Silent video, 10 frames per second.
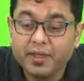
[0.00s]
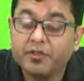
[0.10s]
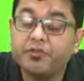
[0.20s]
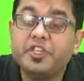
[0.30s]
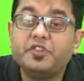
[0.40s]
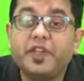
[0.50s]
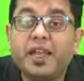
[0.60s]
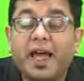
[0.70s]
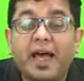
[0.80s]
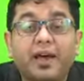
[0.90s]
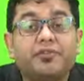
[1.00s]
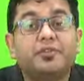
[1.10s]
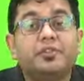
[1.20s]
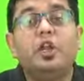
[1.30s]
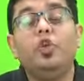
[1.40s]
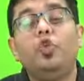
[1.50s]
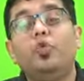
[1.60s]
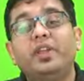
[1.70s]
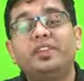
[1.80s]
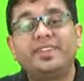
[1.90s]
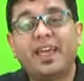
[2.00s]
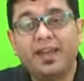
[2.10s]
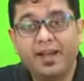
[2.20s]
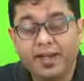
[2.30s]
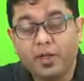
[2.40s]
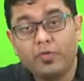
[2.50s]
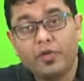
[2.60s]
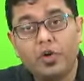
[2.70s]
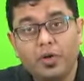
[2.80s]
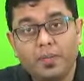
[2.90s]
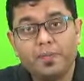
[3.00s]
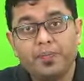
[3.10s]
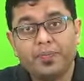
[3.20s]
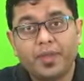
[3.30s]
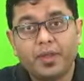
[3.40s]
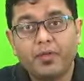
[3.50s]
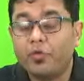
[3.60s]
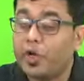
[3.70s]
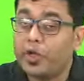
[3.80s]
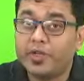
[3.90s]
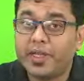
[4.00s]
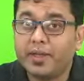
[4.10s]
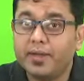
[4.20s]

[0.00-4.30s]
which will have the lowest salinity overall? What do you think?